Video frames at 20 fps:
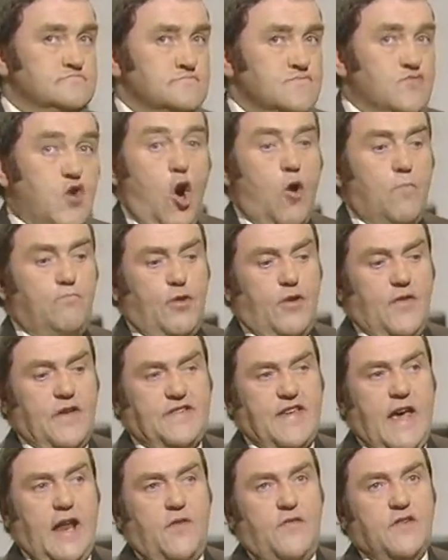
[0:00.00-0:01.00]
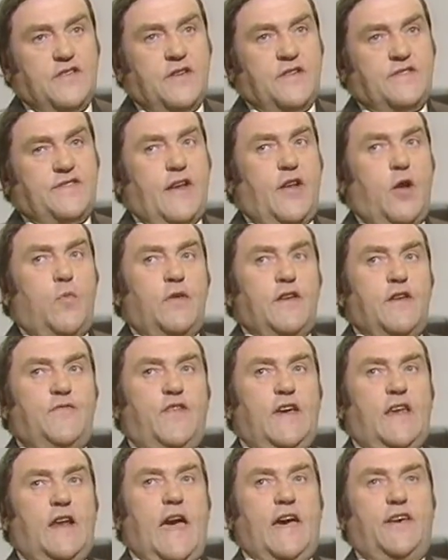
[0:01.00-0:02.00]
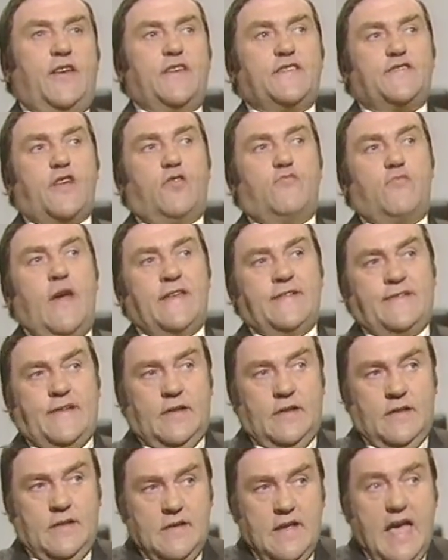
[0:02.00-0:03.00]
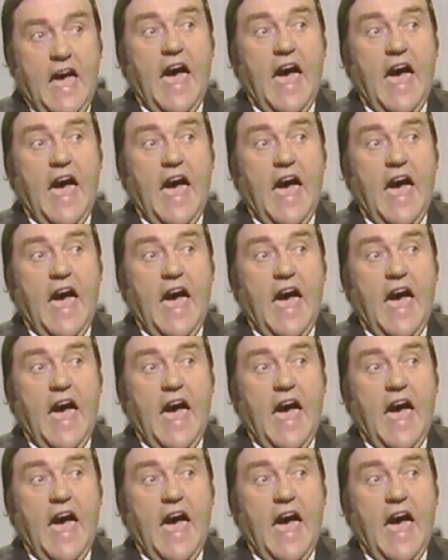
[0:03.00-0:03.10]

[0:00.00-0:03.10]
Don't put the television set on when you feel like it. It's on rental.